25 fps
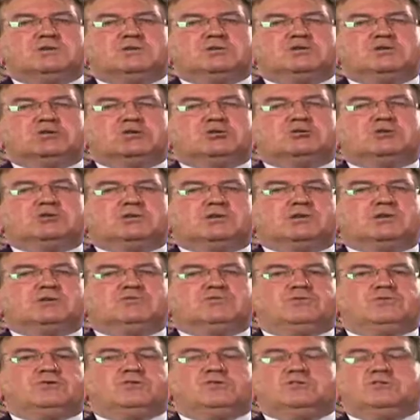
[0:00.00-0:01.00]
should
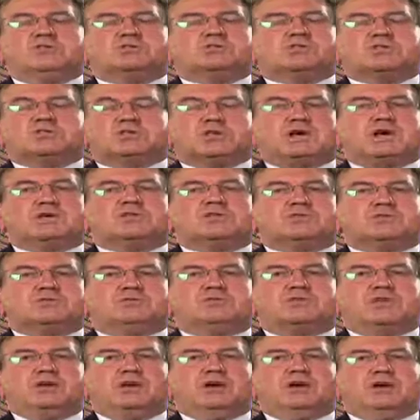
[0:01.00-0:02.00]
give you a
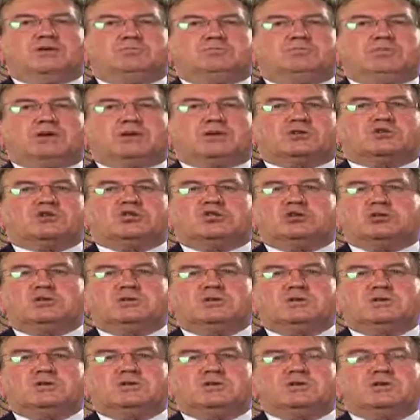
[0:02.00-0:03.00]
state-of-the-art
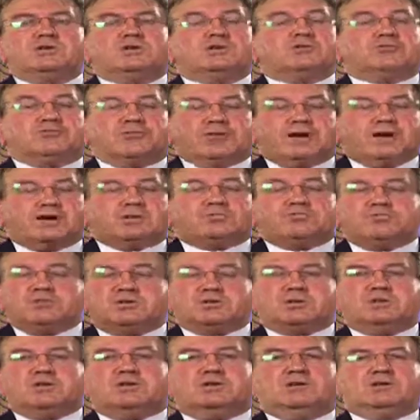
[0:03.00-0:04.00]
picture of that
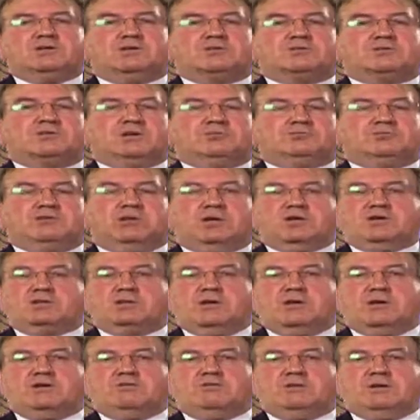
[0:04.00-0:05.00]
particular
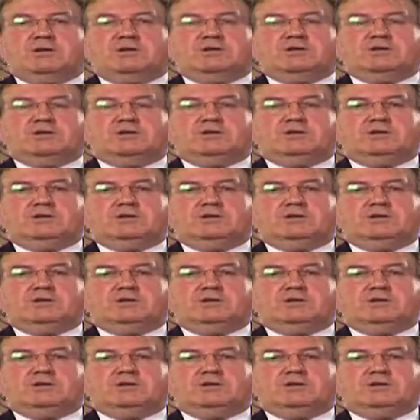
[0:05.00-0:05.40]
subject area,